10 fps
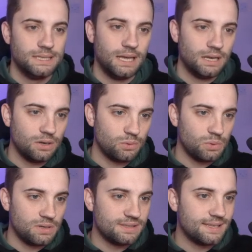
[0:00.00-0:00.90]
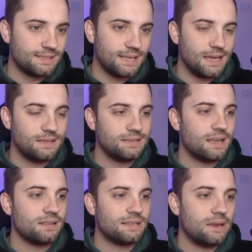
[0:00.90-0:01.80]
And another one in the 68th to
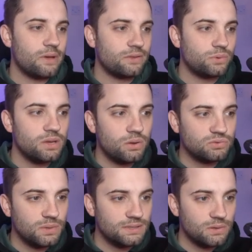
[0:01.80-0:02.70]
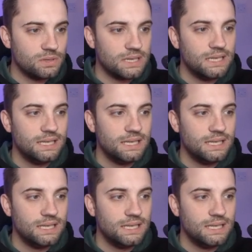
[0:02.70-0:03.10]
cancel out our 3 goals we scored.